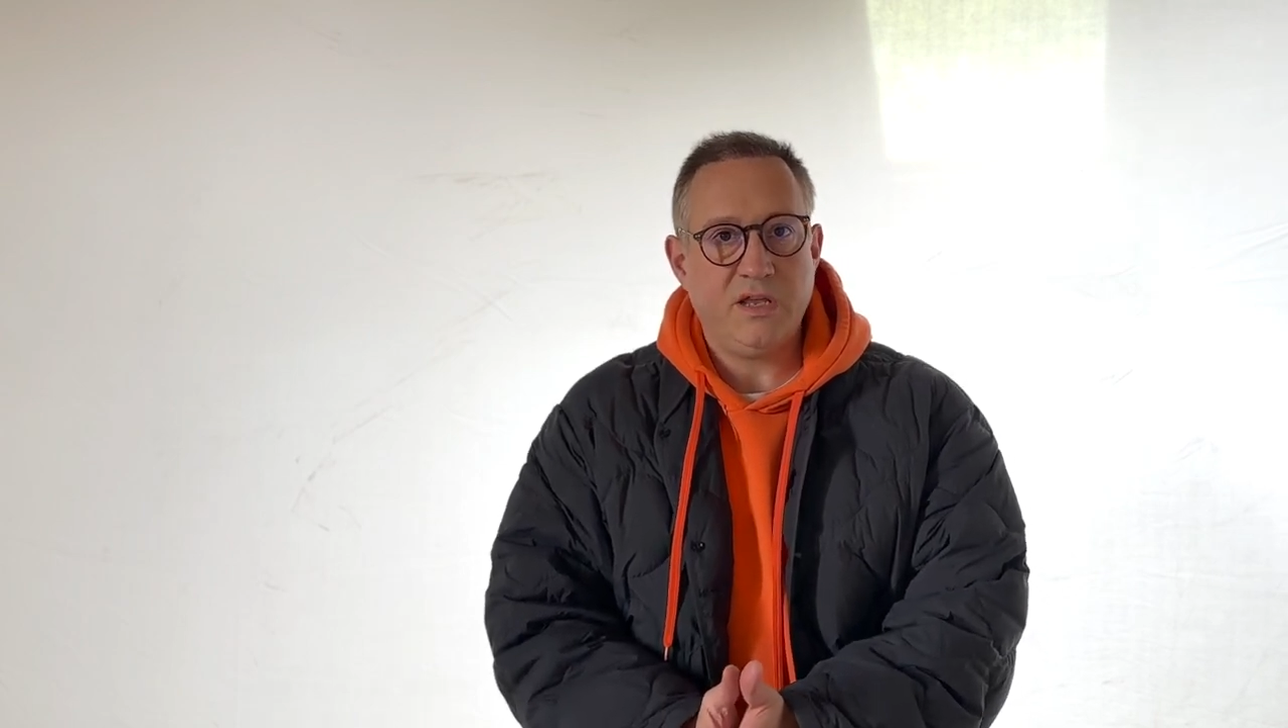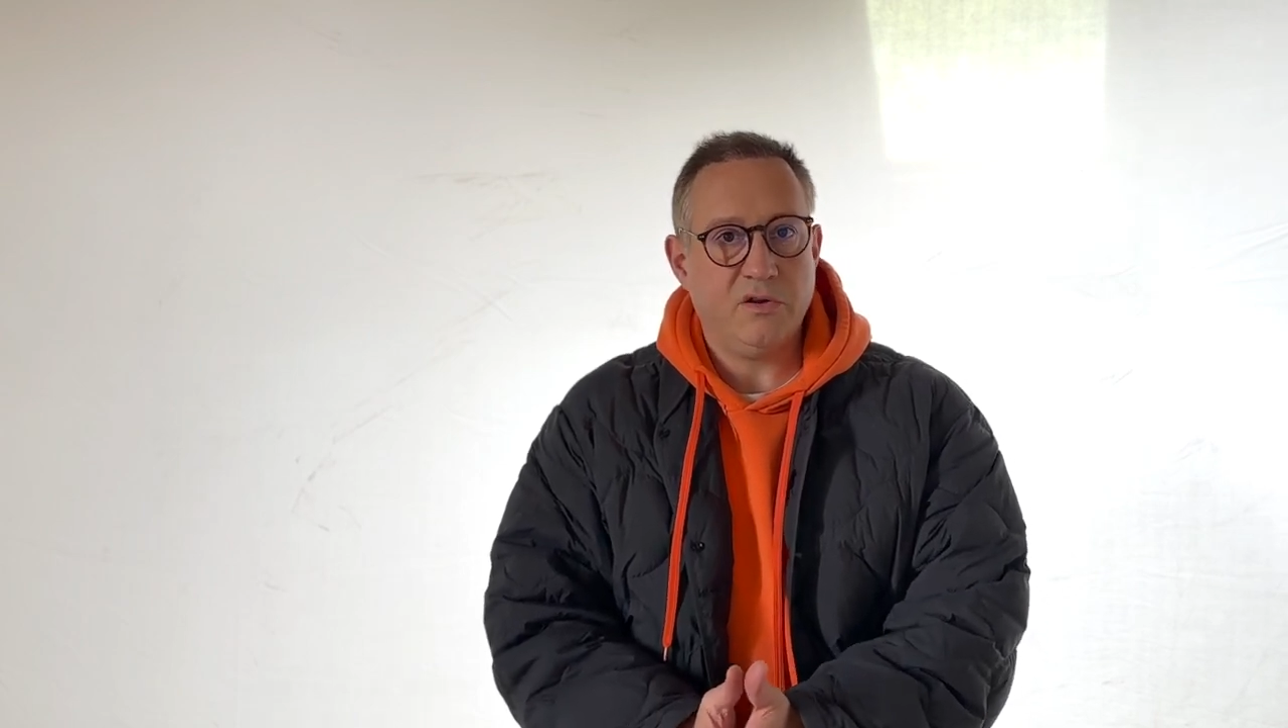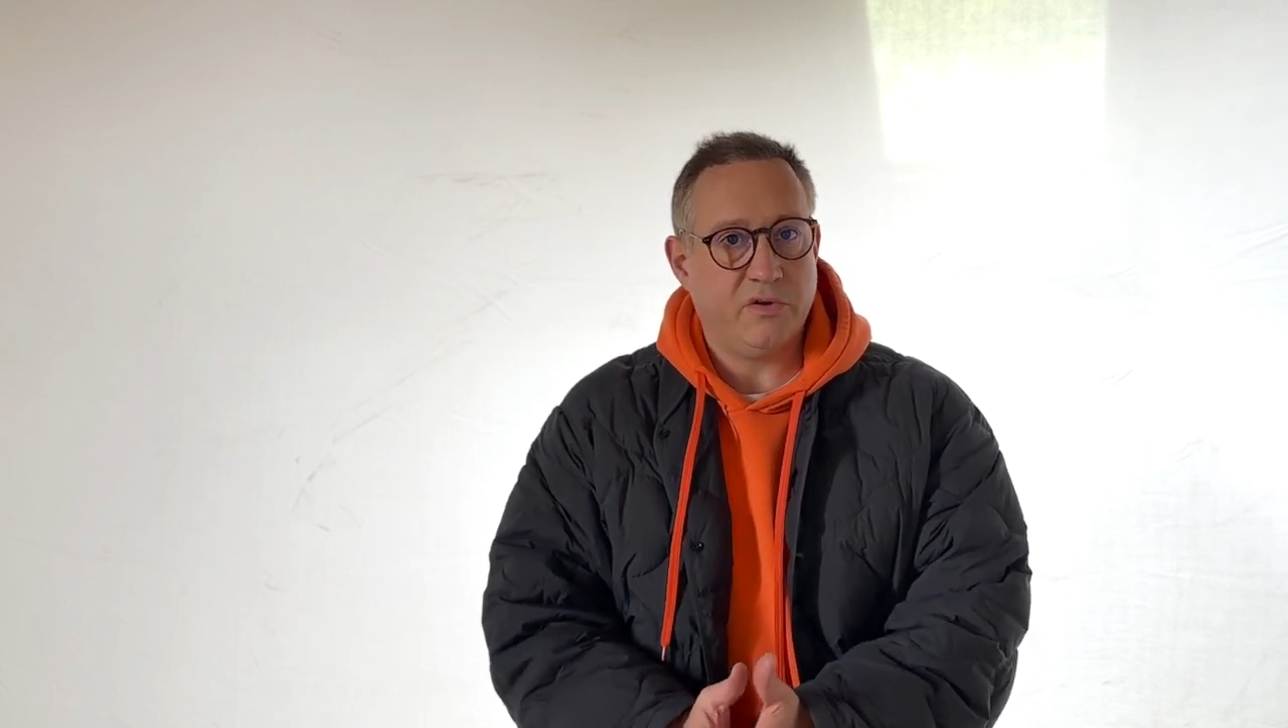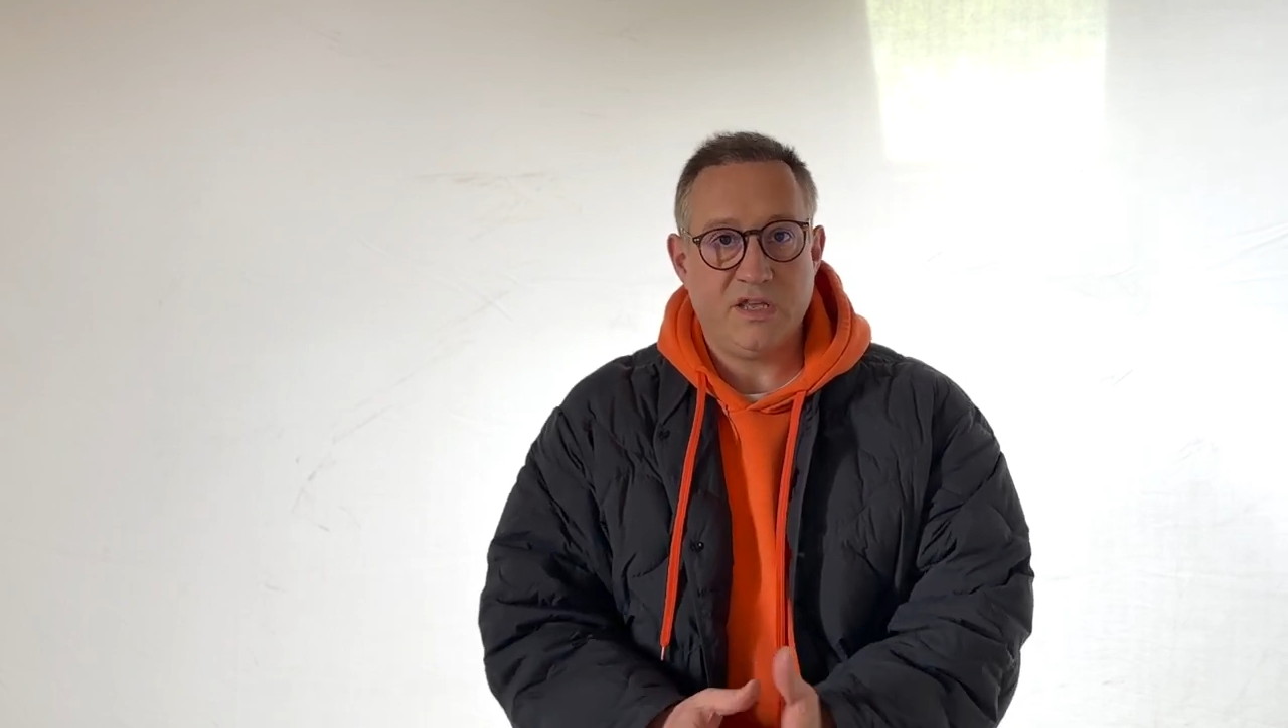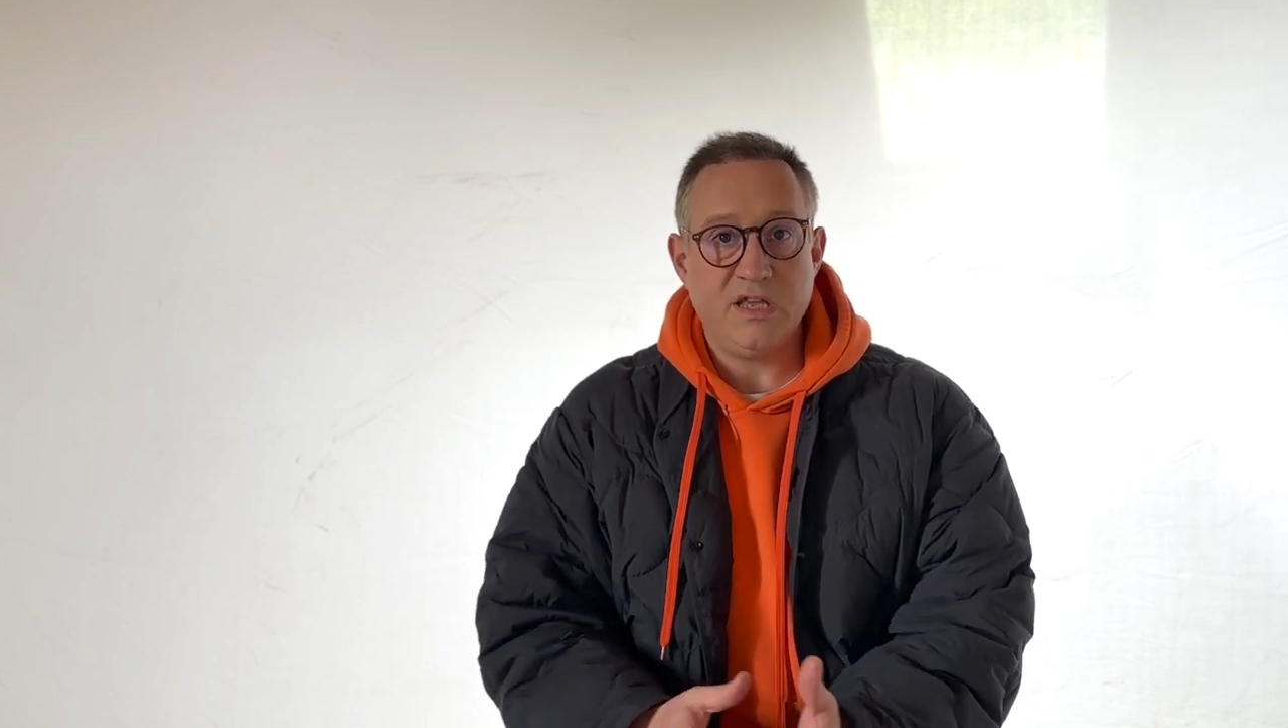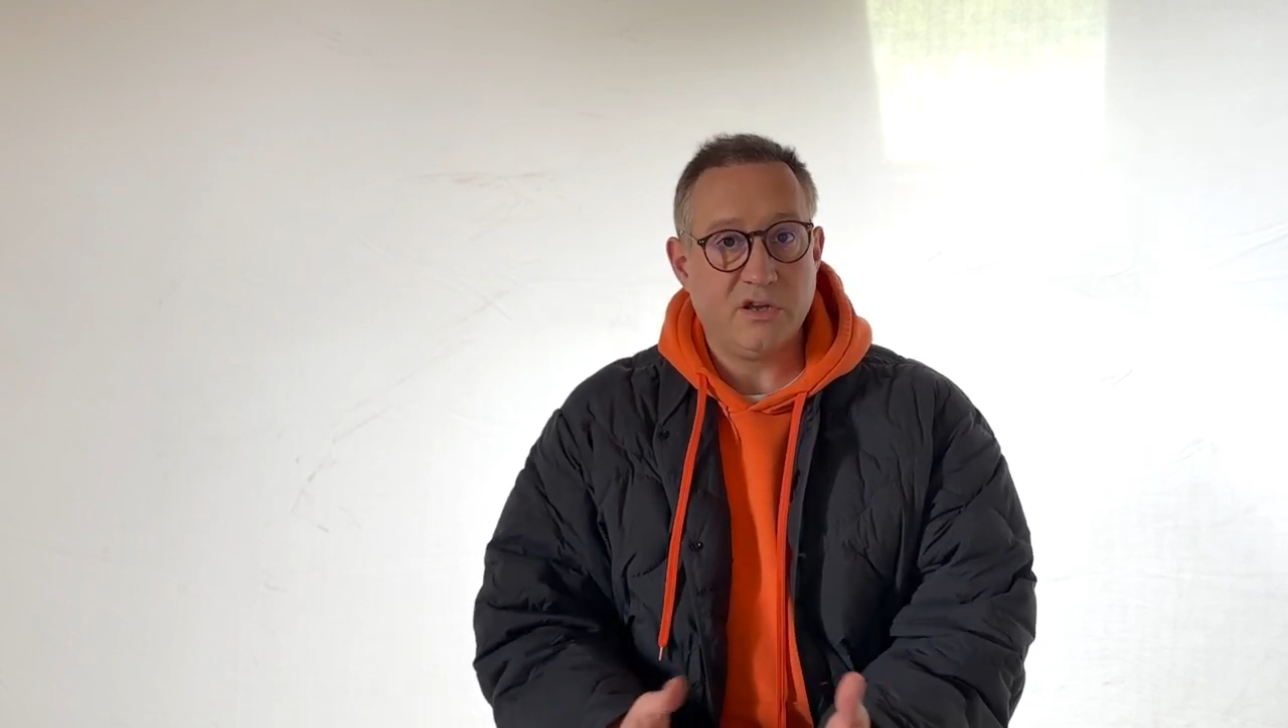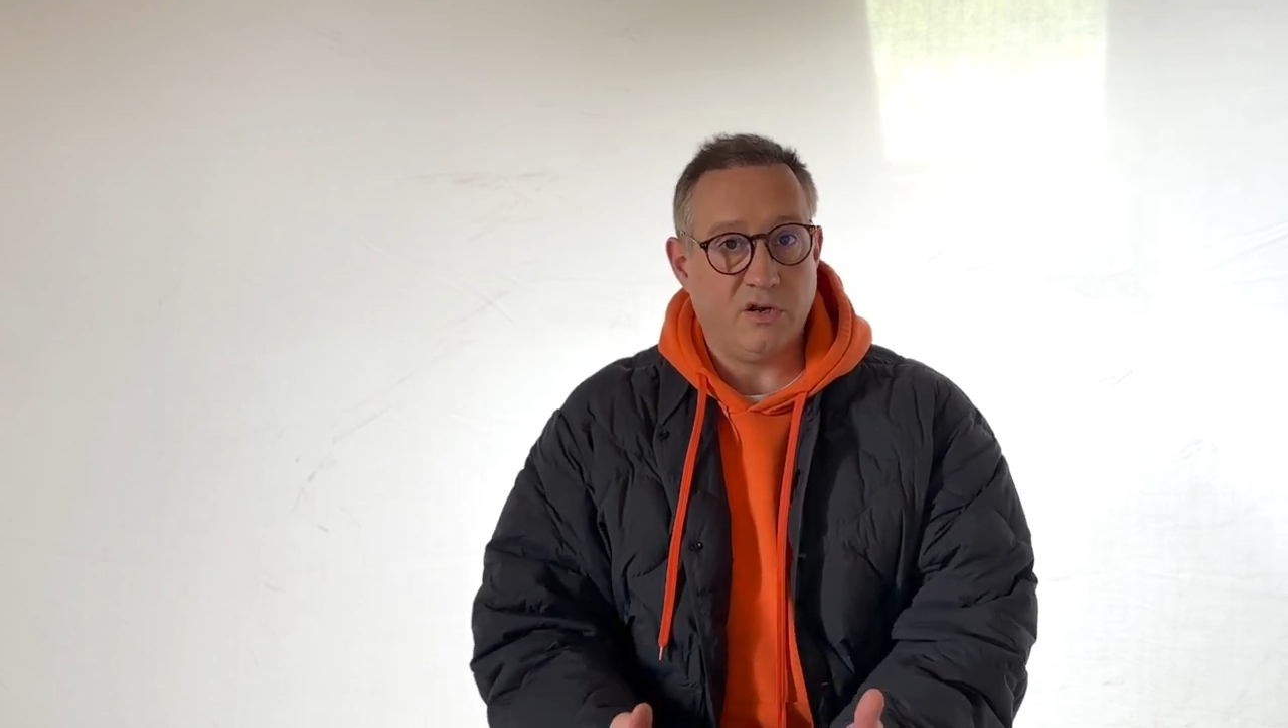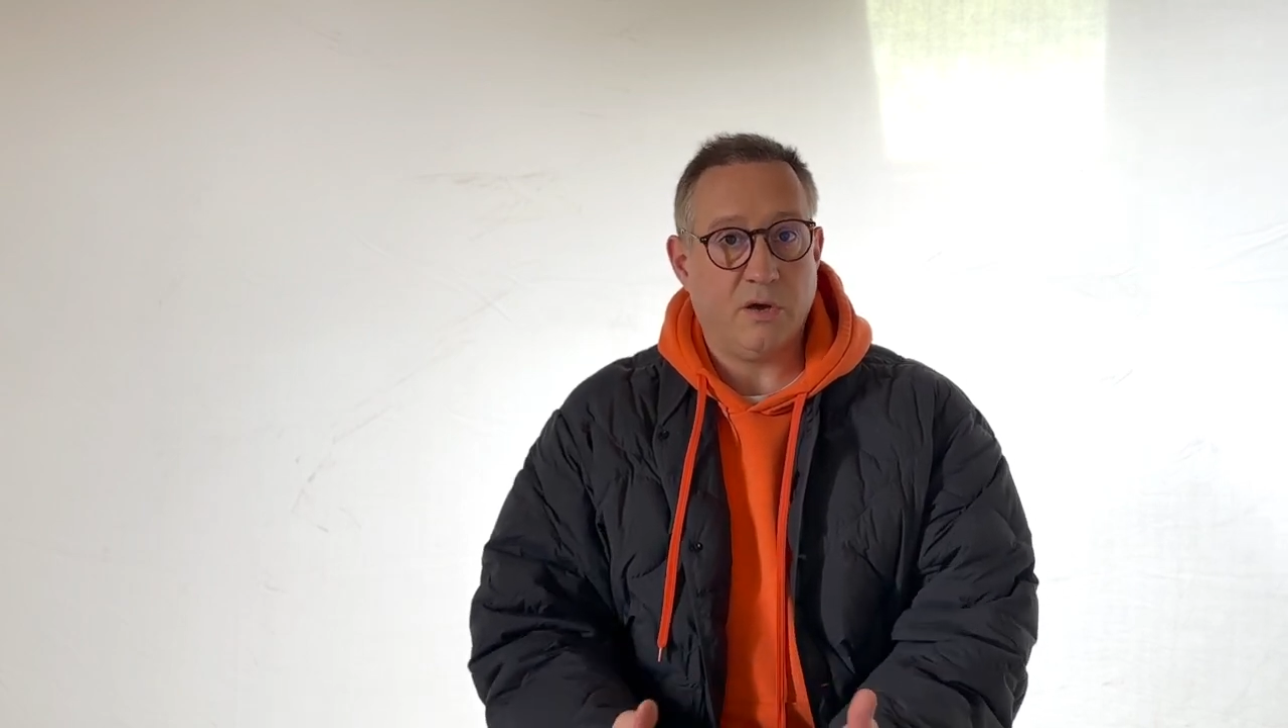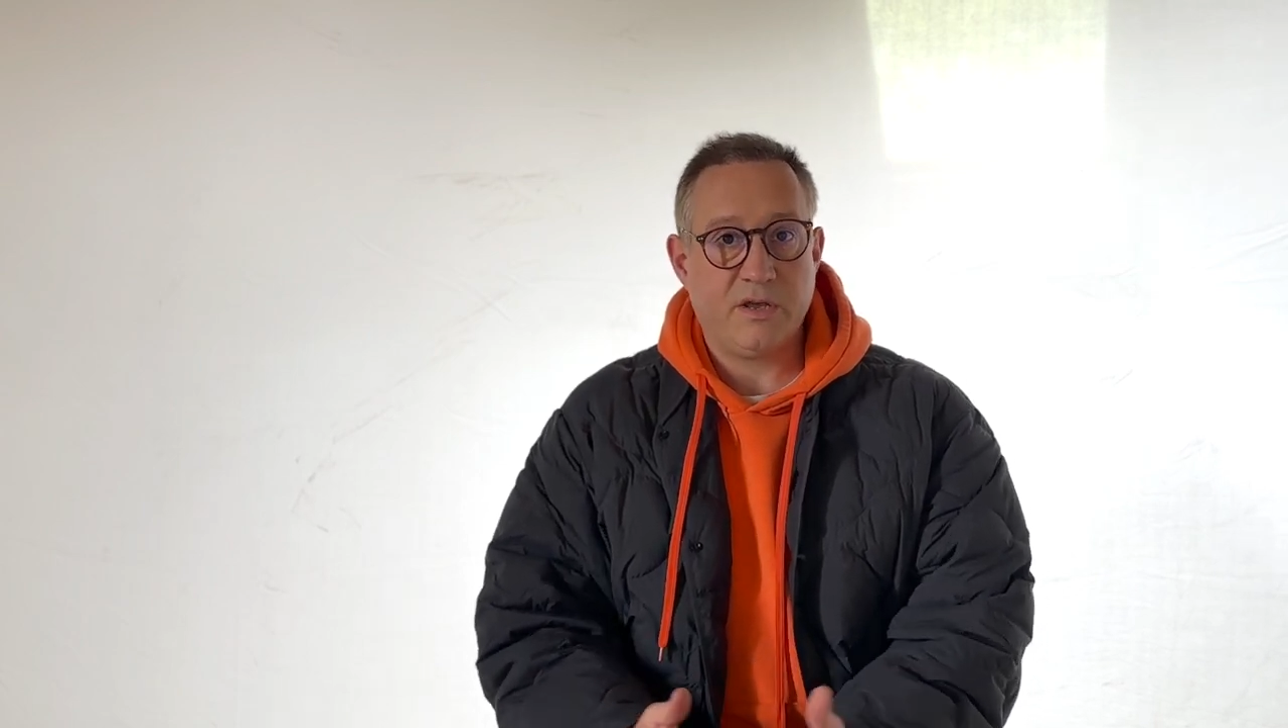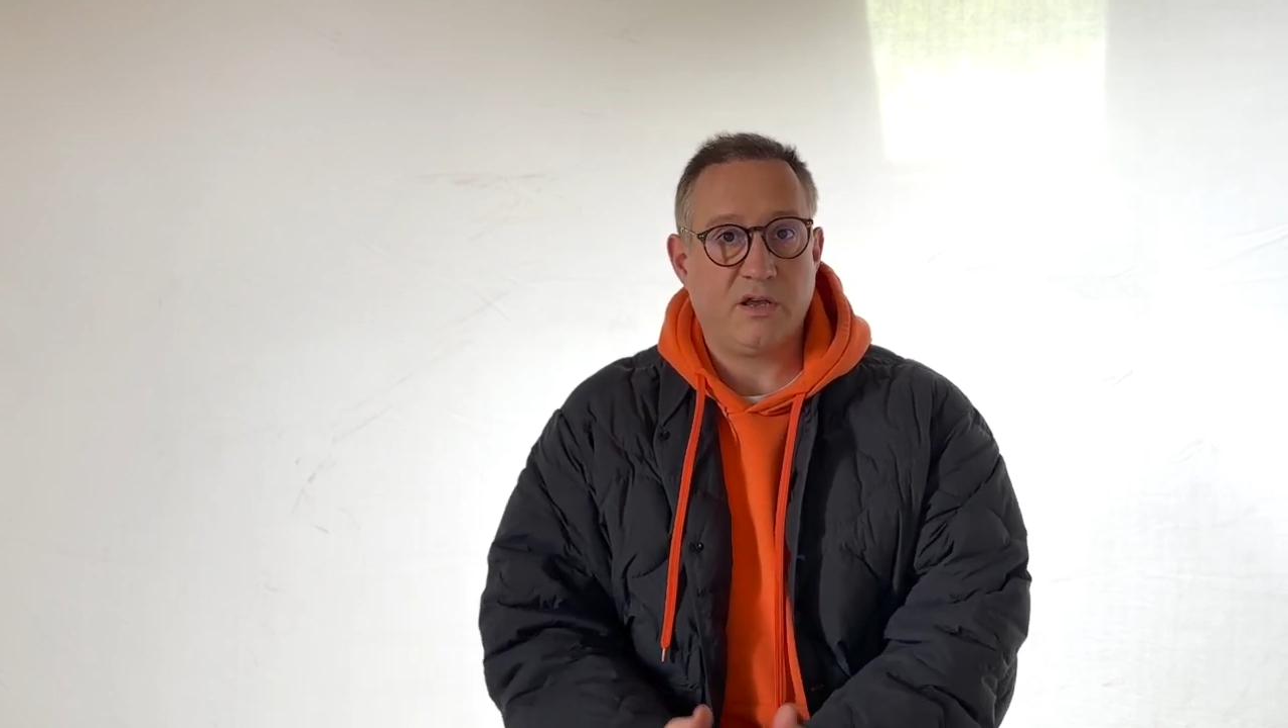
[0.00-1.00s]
not the economic